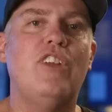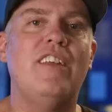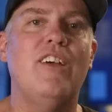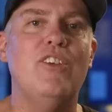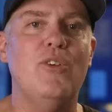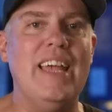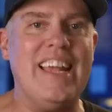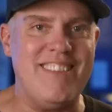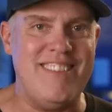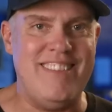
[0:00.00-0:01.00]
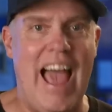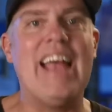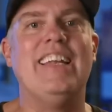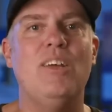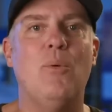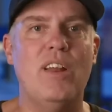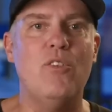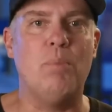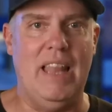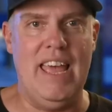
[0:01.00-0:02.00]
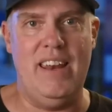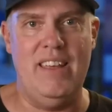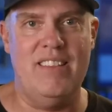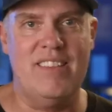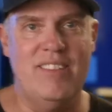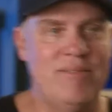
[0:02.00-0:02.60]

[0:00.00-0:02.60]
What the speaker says: to tell you exactly what his plan is.